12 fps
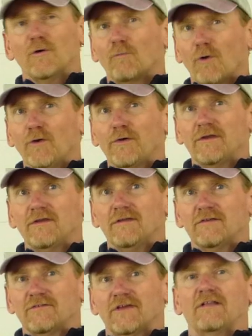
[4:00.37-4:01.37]
eroded
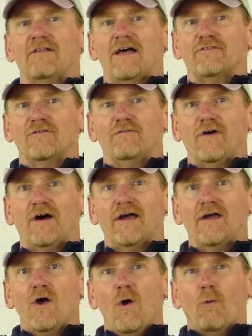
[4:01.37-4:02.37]
to
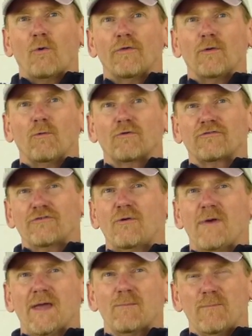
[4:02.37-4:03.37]
classify, or that were so
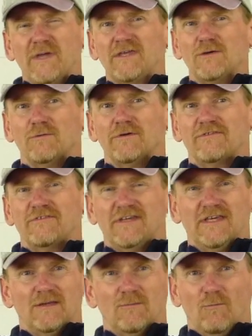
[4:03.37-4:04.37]

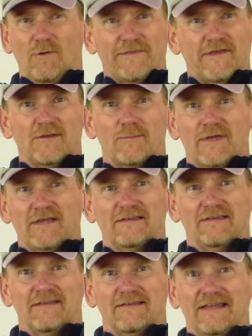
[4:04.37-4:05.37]
ambiguous in what they
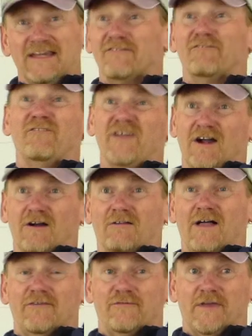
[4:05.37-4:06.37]
depicted that they didn't fit our
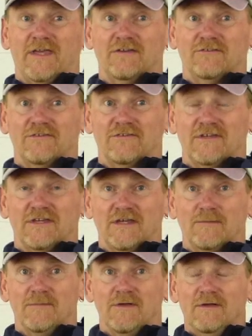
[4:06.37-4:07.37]
classification
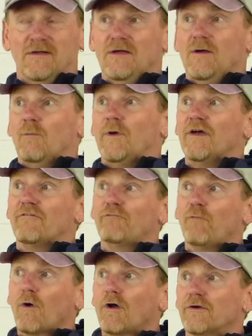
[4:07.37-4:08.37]
scheme. We have
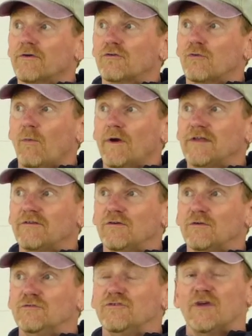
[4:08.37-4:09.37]

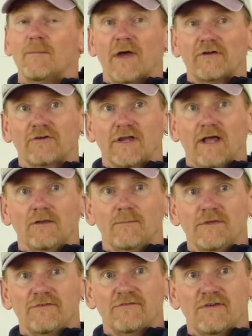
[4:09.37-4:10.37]
422 geometric
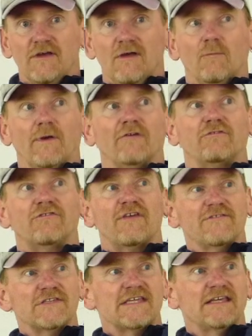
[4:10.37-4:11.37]
elements. We have
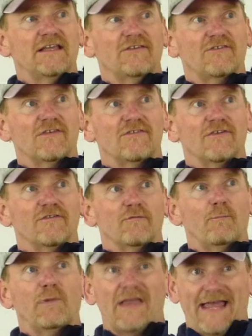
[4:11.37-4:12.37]
17 instances
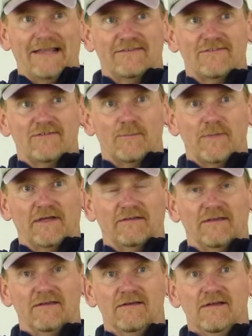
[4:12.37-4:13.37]
of plants
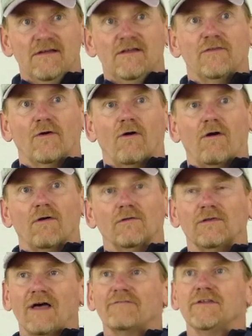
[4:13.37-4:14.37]
depicted. There are
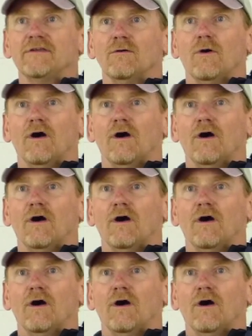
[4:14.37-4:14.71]
11